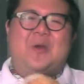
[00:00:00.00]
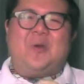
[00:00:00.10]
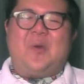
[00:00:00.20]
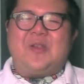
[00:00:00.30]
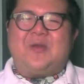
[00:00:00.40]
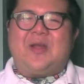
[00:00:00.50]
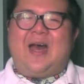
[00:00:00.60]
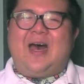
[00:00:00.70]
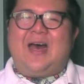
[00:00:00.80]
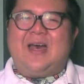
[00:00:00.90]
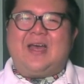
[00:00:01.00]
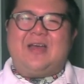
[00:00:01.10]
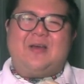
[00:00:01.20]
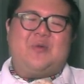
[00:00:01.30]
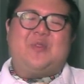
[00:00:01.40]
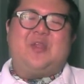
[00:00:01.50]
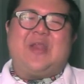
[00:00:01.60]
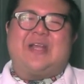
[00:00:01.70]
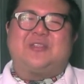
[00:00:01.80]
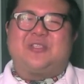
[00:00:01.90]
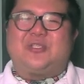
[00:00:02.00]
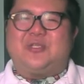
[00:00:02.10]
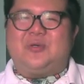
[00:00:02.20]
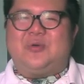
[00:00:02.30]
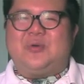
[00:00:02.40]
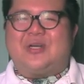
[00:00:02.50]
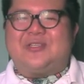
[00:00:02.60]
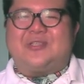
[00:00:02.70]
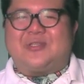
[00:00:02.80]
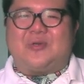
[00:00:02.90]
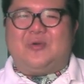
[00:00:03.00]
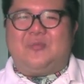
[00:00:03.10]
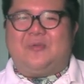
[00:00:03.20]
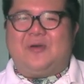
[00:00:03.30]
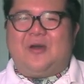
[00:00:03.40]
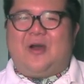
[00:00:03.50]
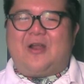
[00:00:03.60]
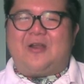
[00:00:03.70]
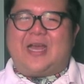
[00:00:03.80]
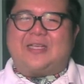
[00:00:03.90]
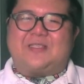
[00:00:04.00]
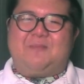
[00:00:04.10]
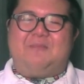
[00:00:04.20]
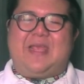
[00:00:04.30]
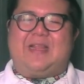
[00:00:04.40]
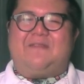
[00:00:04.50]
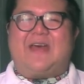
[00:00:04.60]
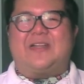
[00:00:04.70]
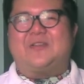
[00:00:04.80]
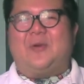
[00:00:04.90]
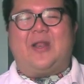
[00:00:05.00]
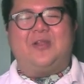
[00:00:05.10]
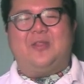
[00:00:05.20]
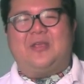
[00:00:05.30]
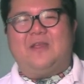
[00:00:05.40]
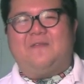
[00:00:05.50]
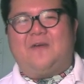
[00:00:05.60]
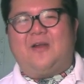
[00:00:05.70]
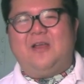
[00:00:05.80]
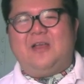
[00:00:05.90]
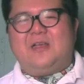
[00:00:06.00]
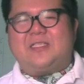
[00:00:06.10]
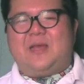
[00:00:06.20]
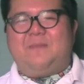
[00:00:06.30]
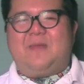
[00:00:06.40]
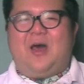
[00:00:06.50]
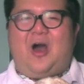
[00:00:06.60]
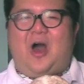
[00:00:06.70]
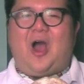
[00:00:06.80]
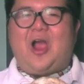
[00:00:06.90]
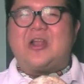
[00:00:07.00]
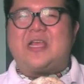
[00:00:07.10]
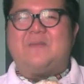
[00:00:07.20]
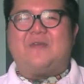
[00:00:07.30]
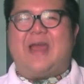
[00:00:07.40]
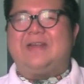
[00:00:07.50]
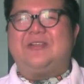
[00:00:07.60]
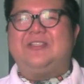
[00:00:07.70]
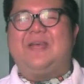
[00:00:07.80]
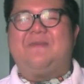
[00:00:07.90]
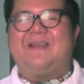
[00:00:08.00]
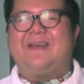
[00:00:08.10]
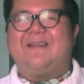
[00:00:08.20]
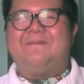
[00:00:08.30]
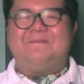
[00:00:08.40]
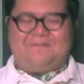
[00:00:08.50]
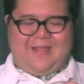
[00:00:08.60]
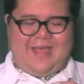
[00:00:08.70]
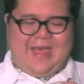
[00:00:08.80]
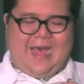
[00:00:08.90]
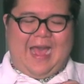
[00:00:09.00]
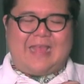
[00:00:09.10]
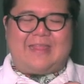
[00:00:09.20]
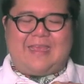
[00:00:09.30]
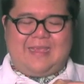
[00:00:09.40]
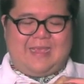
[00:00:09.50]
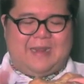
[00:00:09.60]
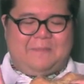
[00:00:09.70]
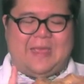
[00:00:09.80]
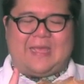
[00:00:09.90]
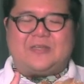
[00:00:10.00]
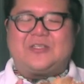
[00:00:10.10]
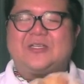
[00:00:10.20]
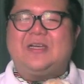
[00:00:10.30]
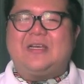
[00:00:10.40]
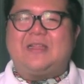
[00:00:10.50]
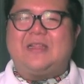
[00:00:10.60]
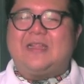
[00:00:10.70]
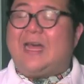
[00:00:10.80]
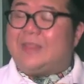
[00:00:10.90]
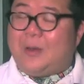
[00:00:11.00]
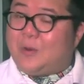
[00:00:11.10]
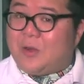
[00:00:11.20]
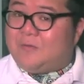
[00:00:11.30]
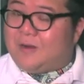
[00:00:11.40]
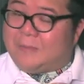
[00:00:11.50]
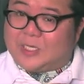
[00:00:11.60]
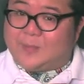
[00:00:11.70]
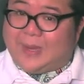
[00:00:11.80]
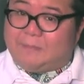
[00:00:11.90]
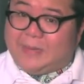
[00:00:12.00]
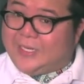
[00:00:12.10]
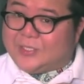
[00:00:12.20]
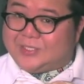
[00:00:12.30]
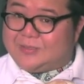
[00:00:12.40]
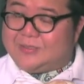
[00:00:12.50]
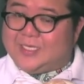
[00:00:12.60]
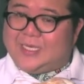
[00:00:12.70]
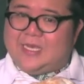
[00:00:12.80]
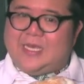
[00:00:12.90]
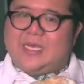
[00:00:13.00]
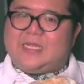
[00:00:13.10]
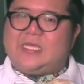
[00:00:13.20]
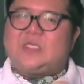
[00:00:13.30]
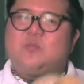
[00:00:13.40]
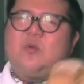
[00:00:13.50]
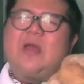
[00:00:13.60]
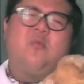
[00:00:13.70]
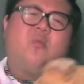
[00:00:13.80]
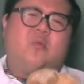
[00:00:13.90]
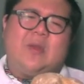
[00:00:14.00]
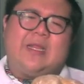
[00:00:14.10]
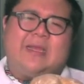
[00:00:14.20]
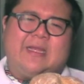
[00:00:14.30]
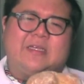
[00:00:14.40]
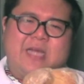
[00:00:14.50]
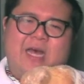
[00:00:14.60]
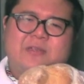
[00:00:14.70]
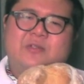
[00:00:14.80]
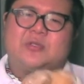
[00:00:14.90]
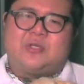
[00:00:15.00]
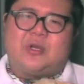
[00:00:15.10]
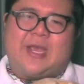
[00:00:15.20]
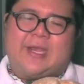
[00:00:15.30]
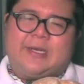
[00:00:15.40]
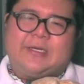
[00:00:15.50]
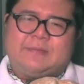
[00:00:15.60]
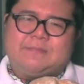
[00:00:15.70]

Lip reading: when you're with your next stew or soup, or your next meal of that sort, and you're looking for some hearty bread to dip it in, I think in a pinch, not that I would know very much about pinches, this bread really does the trick.